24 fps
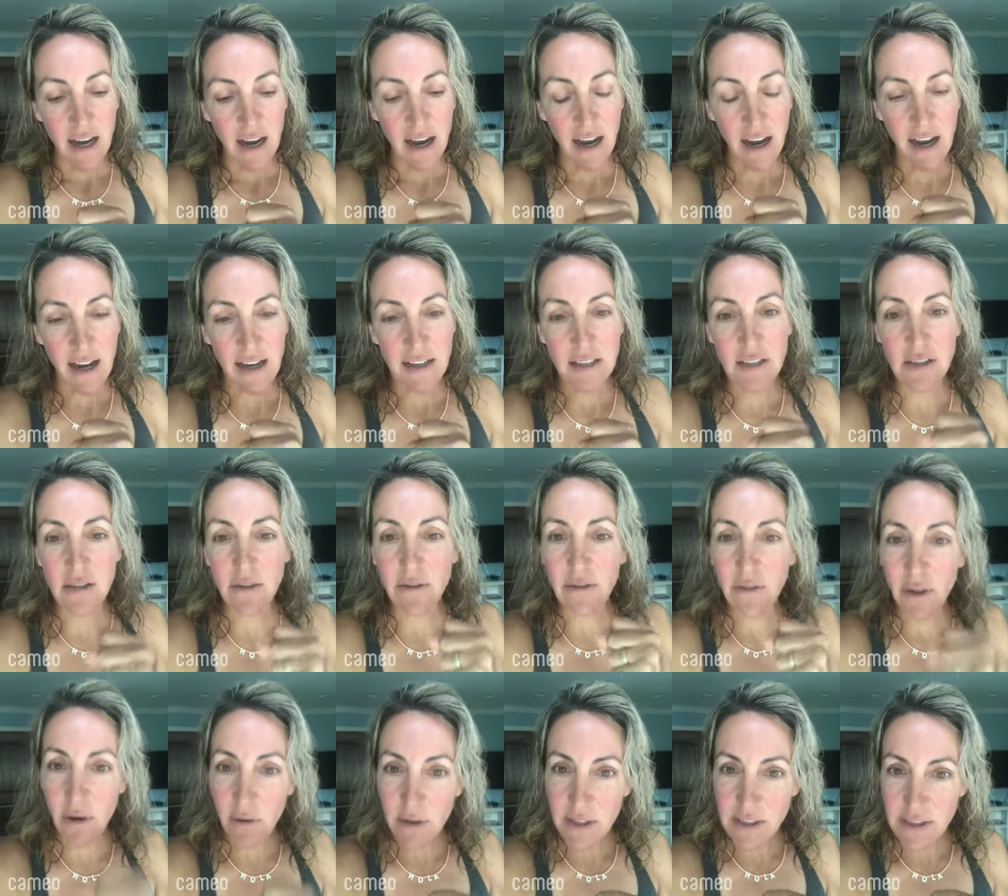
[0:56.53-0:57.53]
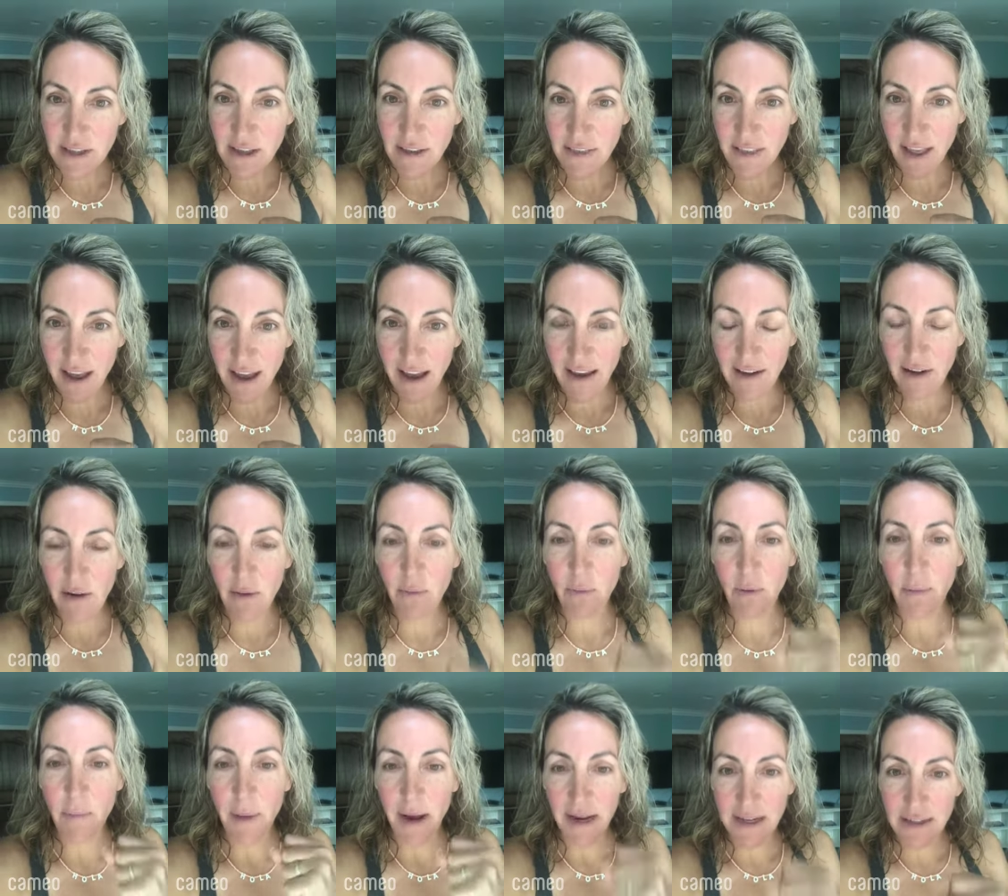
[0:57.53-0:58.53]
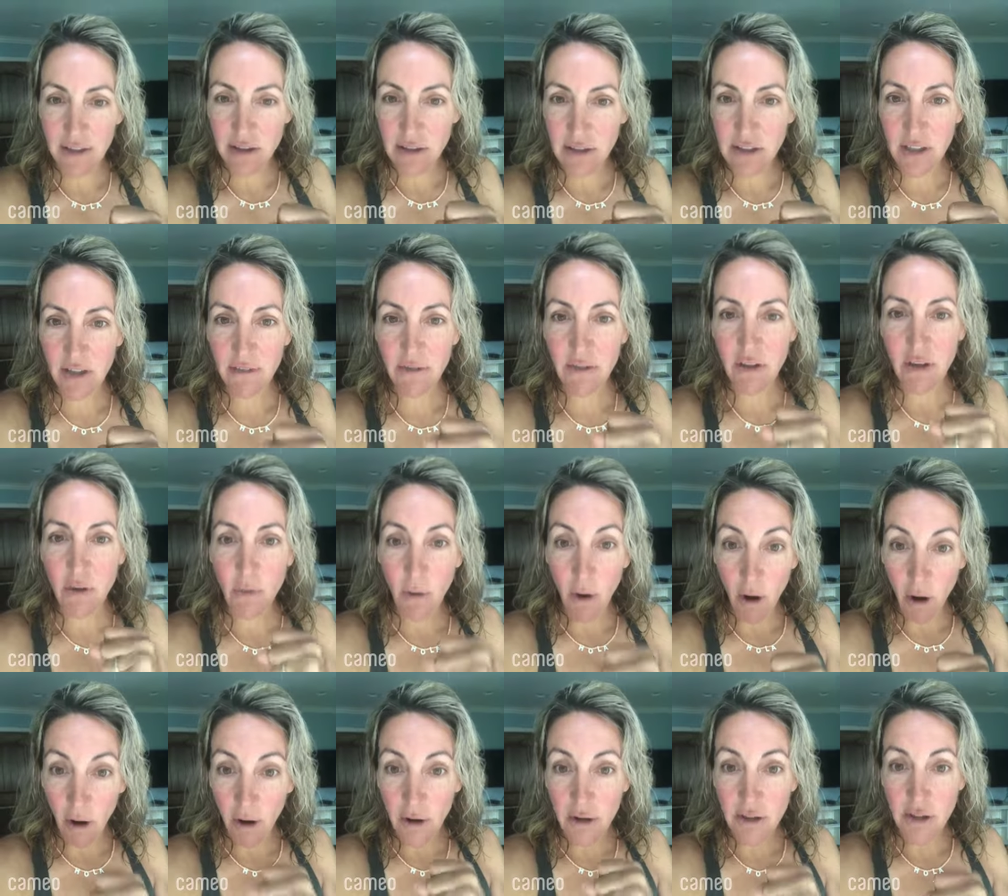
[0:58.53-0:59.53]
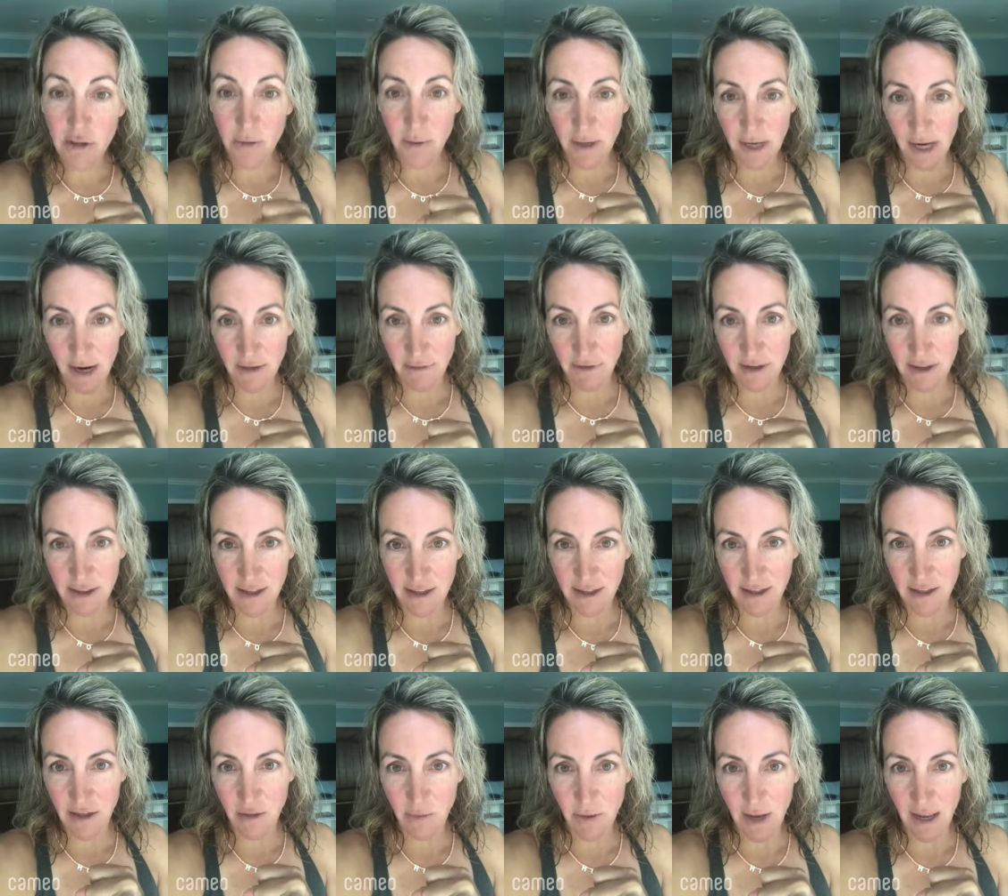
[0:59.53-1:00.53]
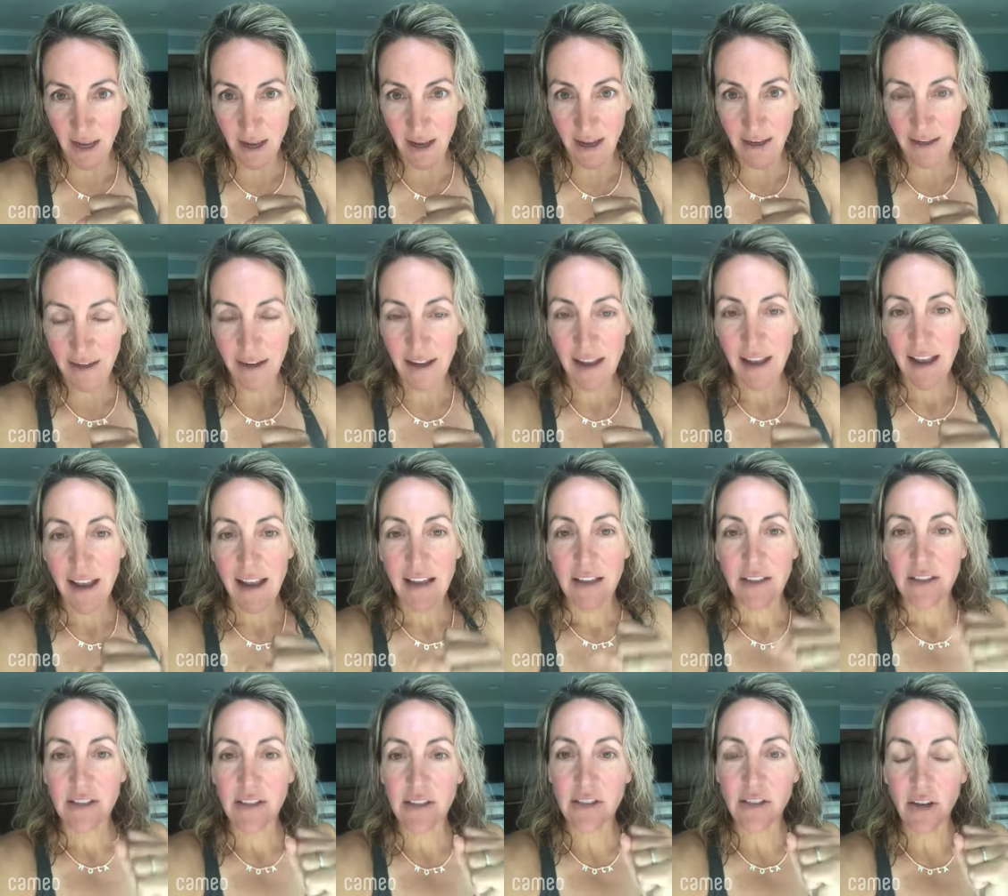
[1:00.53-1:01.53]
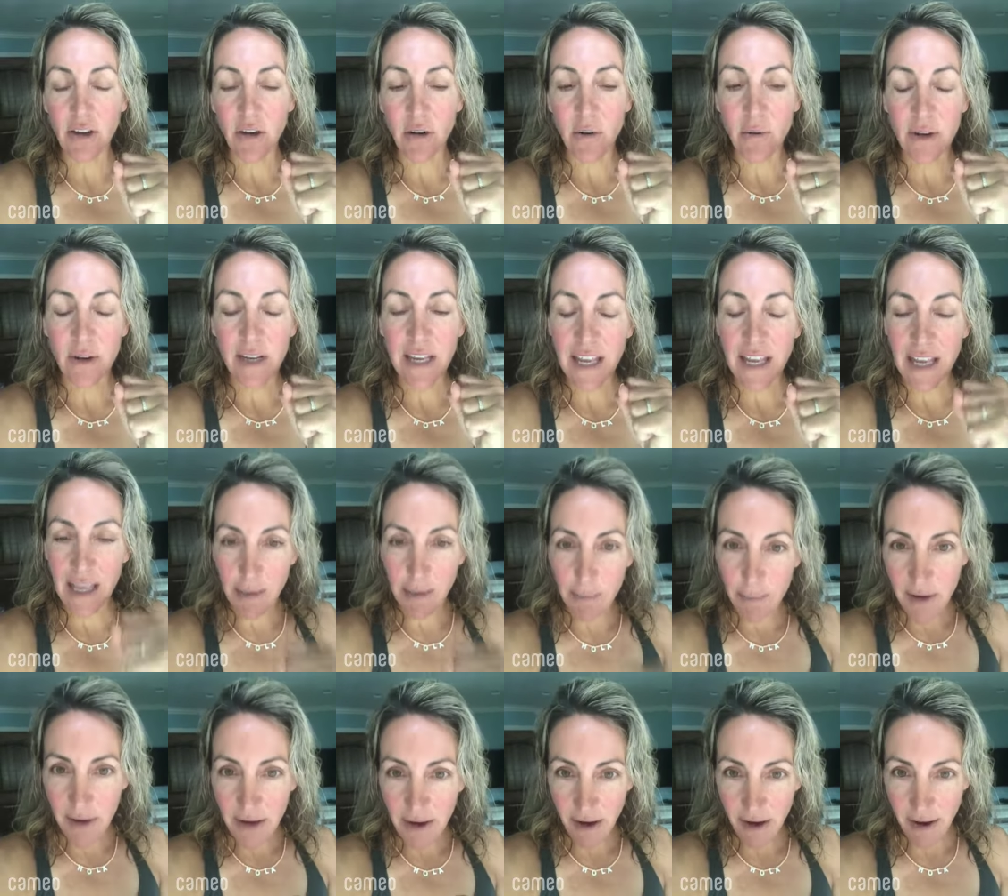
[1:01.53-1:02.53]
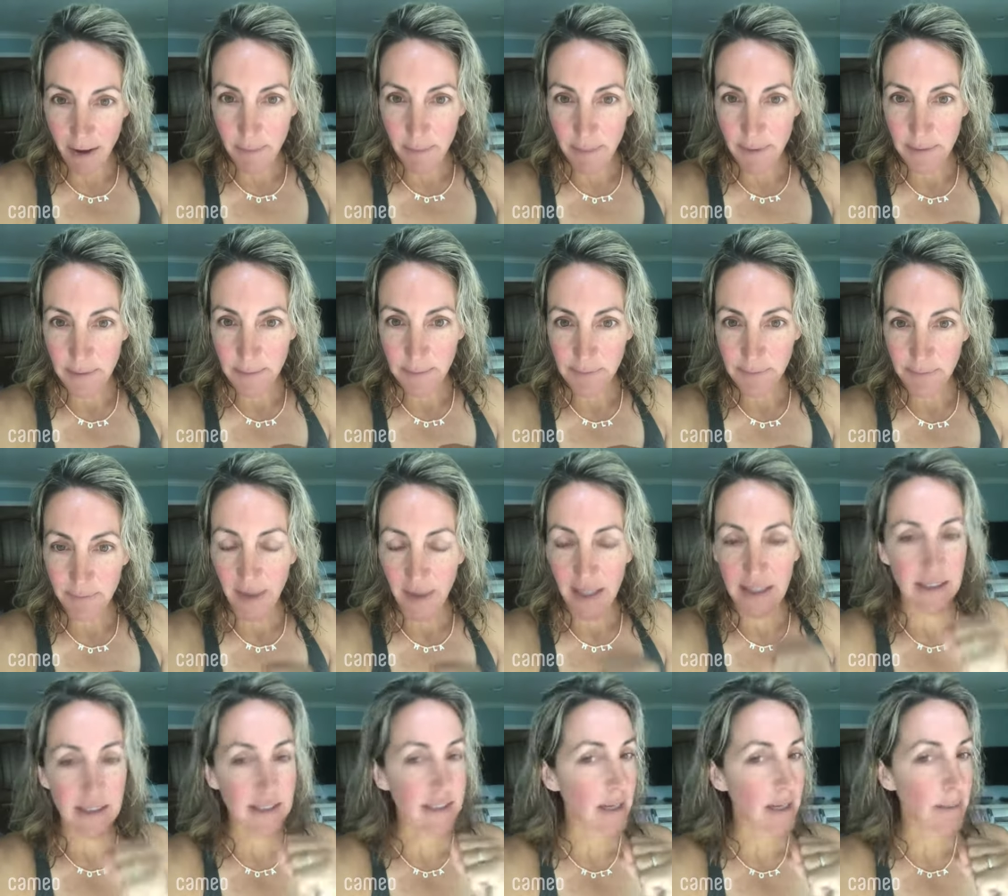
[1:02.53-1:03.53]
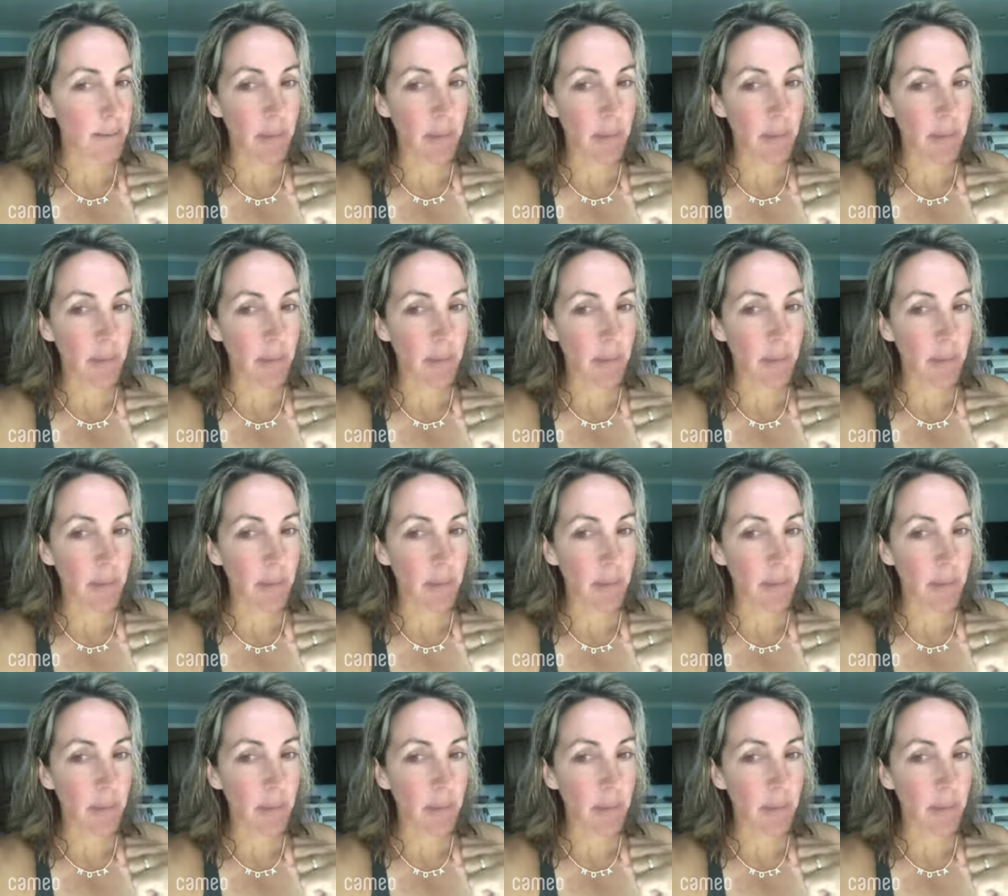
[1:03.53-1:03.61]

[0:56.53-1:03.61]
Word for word: uh, so focus on that remind yourself that you are doing everything that you can so keep it up stay